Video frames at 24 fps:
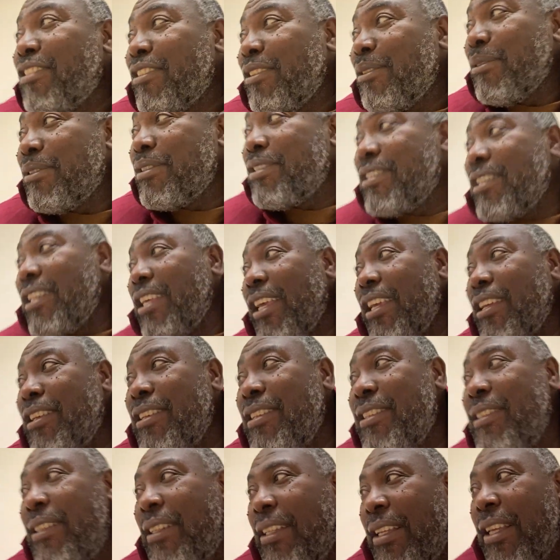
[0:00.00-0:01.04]
she was slick.
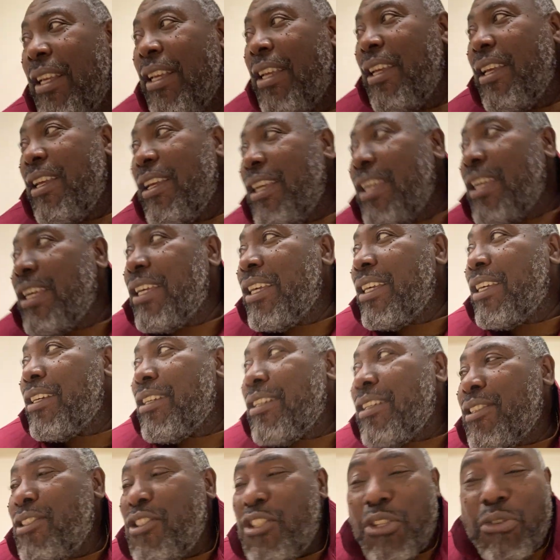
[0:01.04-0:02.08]

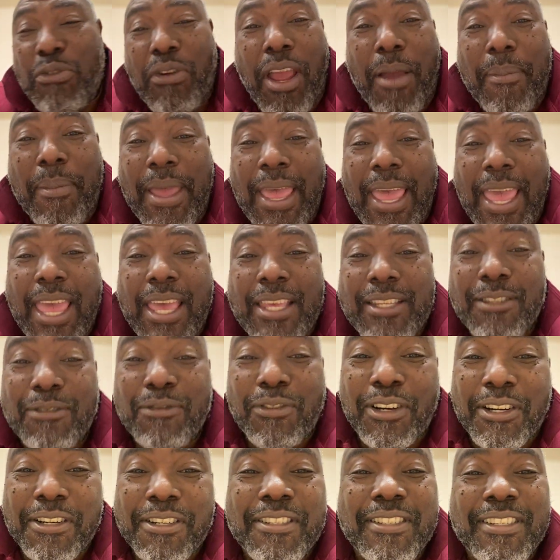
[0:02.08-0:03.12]
She grabbed my ass
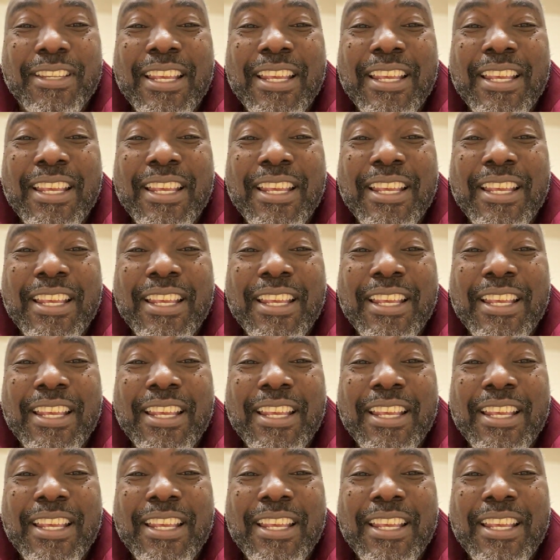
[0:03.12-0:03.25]
first.